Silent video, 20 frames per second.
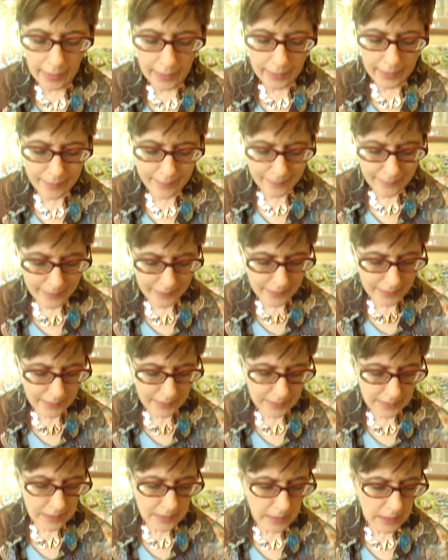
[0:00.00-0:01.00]
And
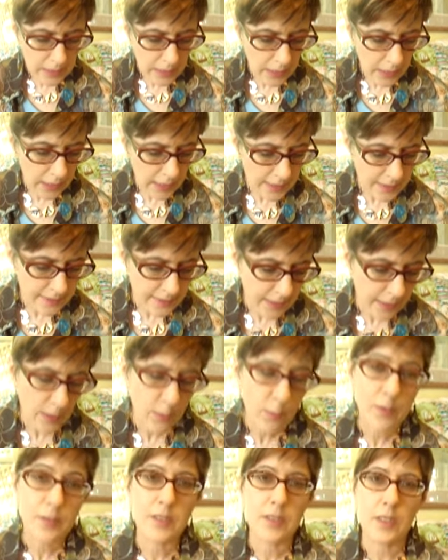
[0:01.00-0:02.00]
then I said I
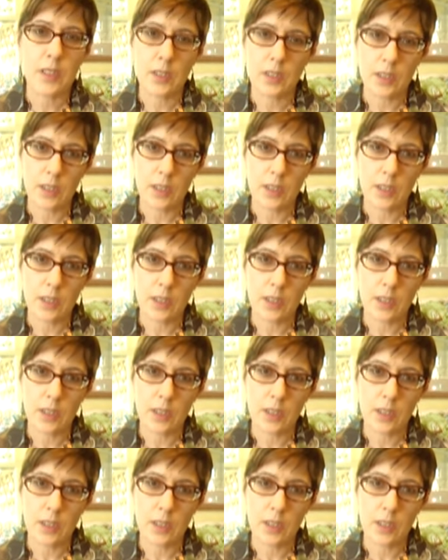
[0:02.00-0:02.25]
wasn't going